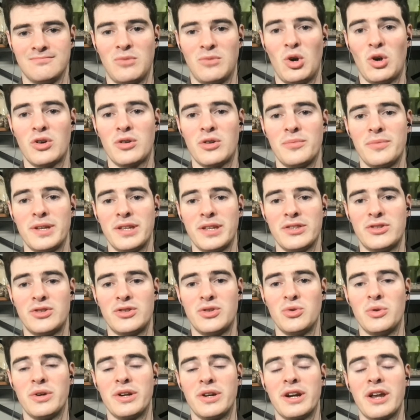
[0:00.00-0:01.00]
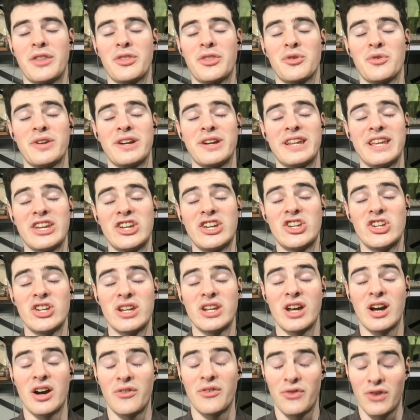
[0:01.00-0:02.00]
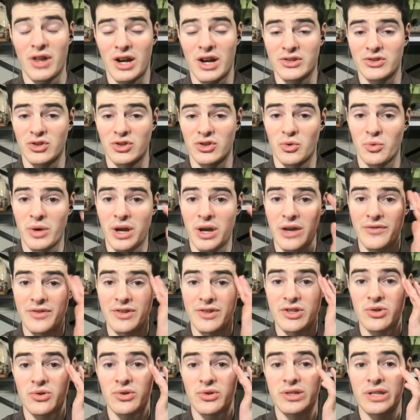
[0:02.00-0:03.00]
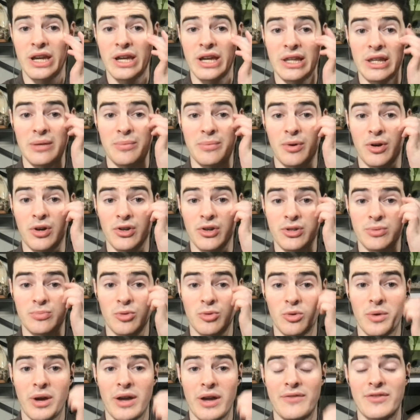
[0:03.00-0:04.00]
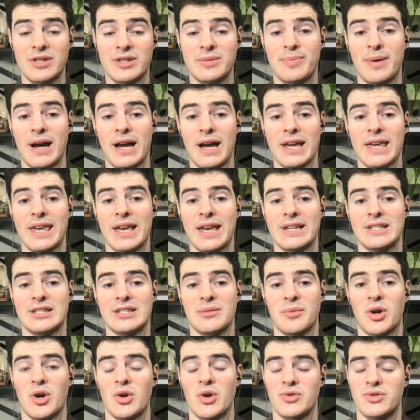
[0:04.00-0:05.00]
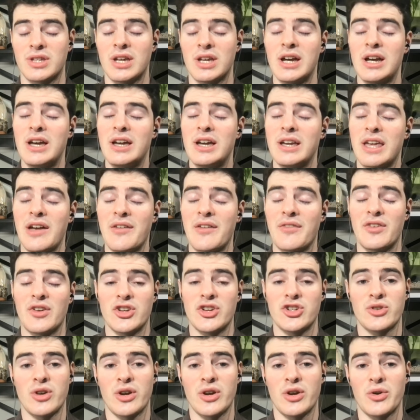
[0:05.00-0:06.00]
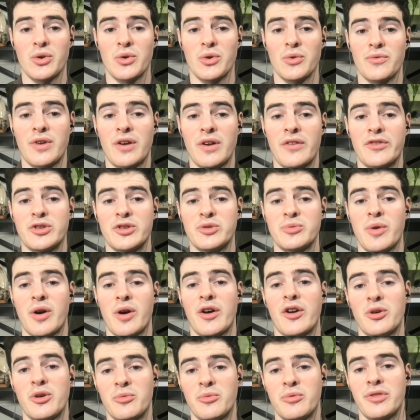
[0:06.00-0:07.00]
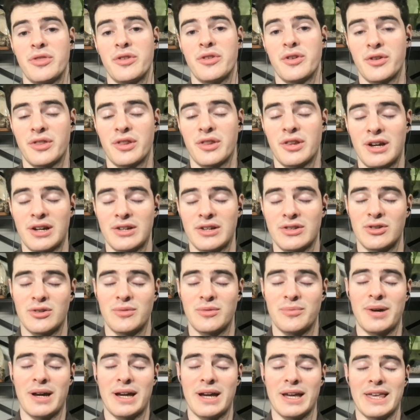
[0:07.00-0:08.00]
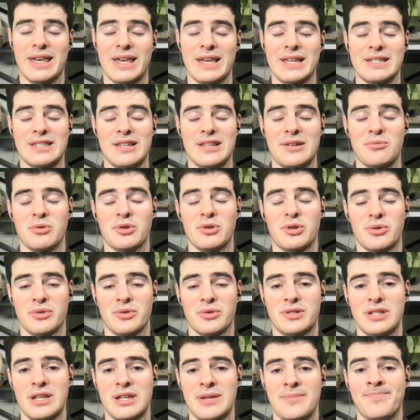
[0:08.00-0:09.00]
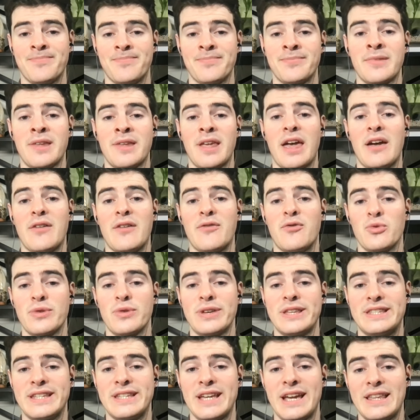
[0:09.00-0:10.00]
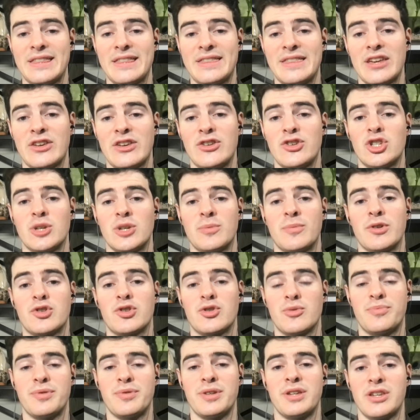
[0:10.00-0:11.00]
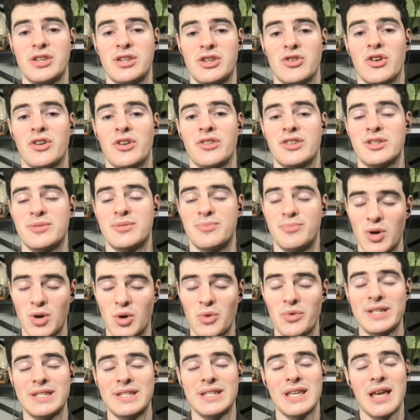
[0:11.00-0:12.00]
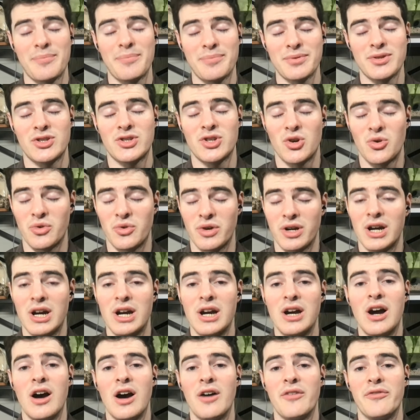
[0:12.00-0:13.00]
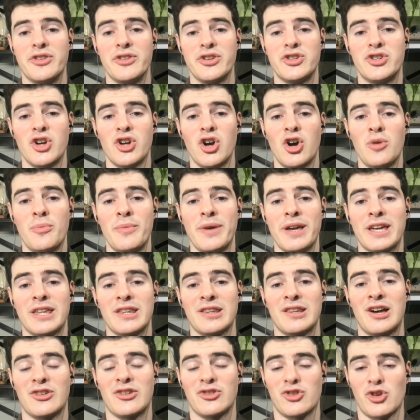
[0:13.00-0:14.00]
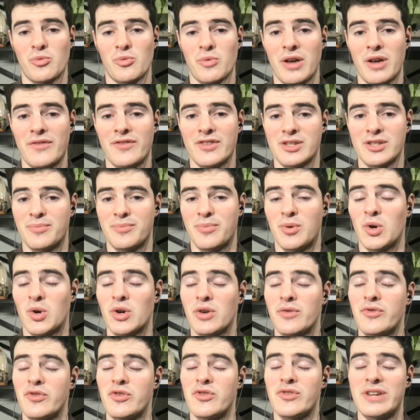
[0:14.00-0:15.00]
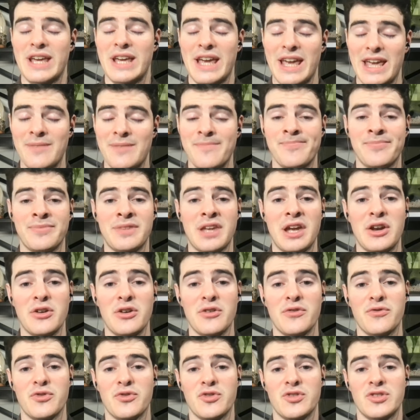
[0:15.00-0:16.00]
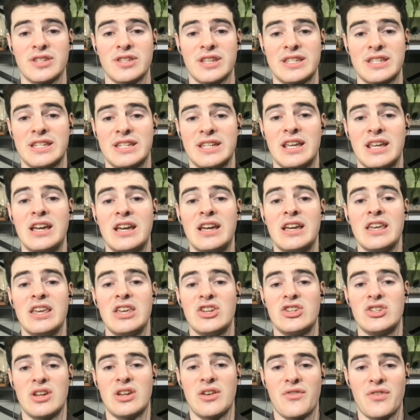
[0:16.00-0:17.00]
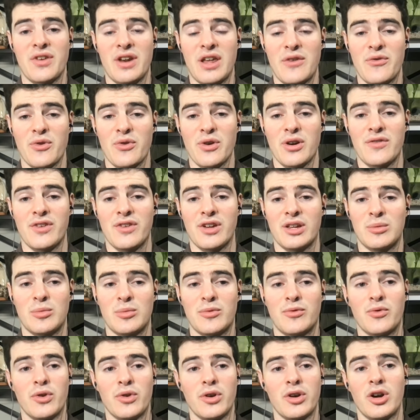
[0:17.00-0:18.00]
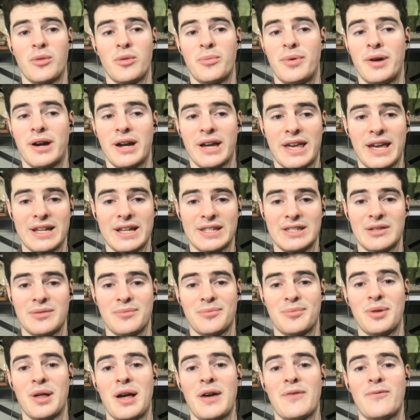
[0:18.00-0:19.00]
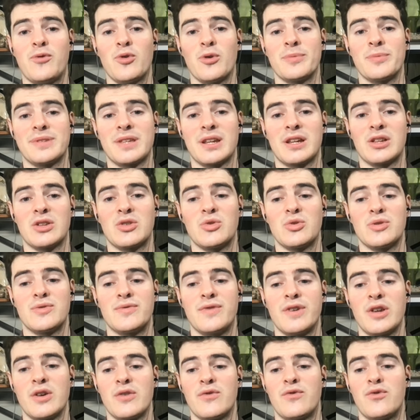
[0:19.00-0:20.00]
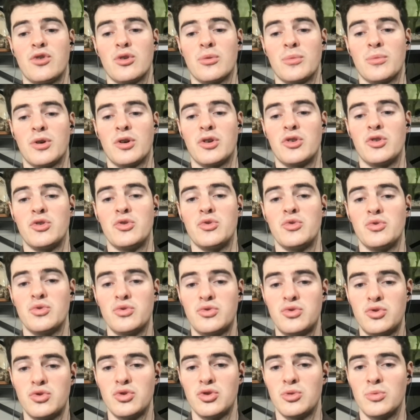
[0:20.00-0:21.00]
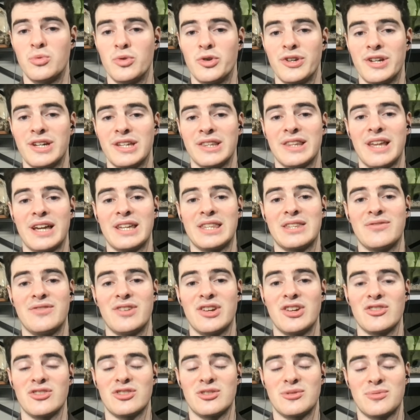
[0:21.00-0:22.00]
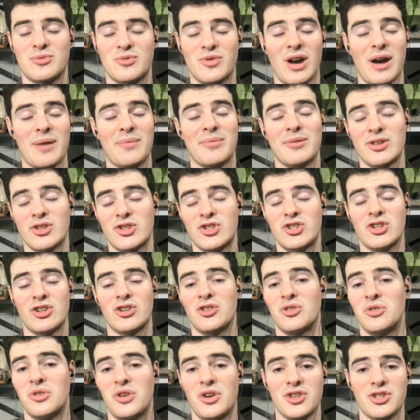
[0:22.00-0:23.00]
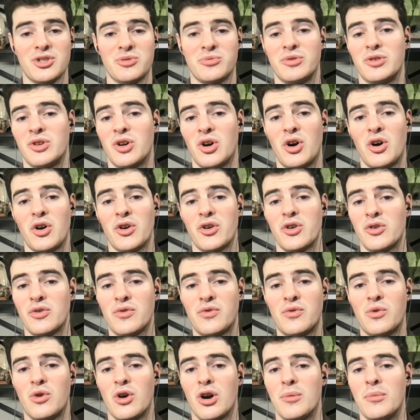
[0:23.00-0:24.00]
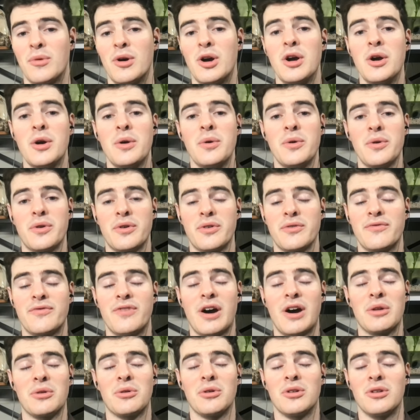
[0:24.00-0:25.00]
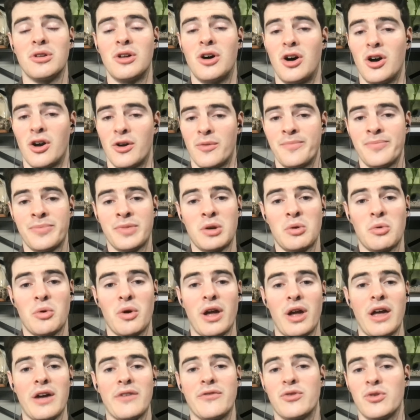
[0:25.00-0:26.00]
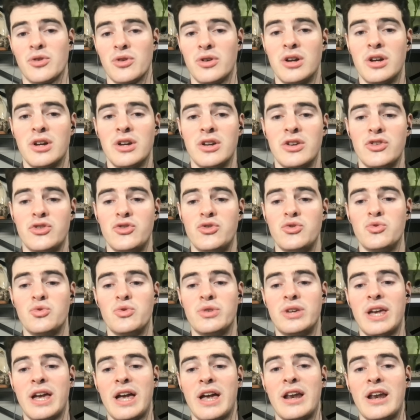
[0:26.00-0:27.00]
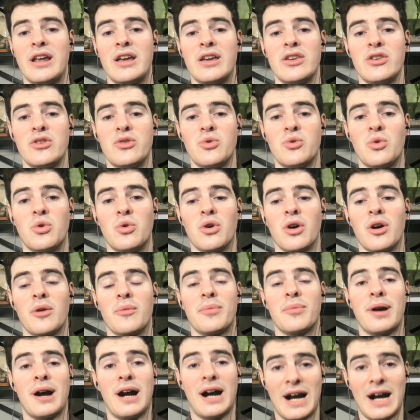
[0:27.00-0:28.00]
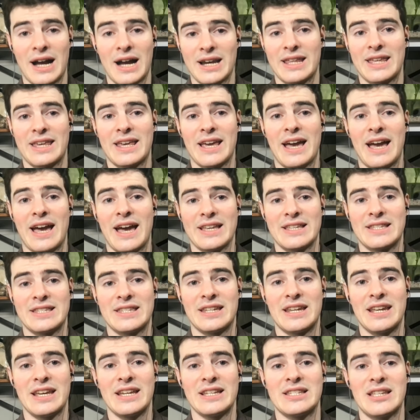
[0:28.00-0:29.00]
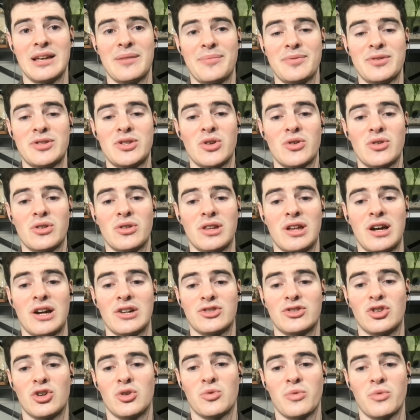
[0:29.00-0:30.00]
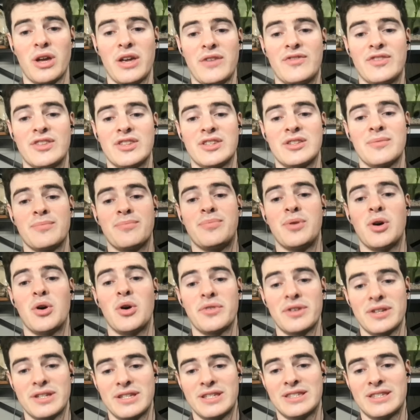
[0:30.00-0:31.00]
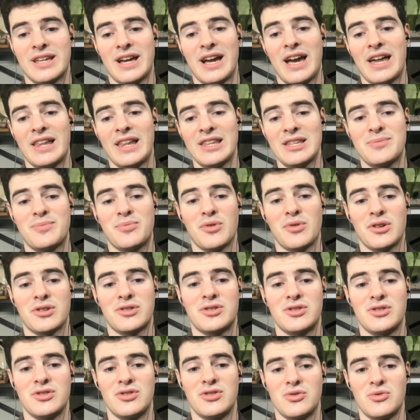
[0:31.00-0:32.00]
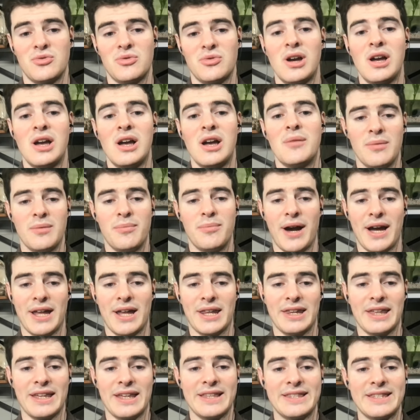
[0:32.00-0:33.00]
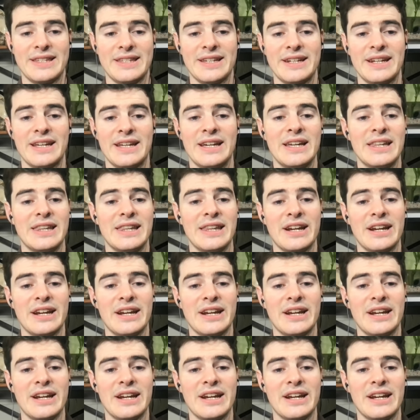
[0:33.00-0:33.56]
Welcome into another edition of Locked on Ravens, your daily Baltimore Ravens podcast. I'm your host, Kevin Oestreicher of Ravens Wire, here with you on the Locked on Podcast Network, your team every day. Thank you so much for being here on this bonus episode of the show, making Locked on Ravens a part of your day and your first listen each and every day, free and available for you all podcasting platforms. That includes video form on YouTube, where you can like the video, subscribe to the channel, also in audio form, where you can follow along wherever you get your podcast. Today's episode of Locked on Ravens bonus style is brought to you by LinkedIn.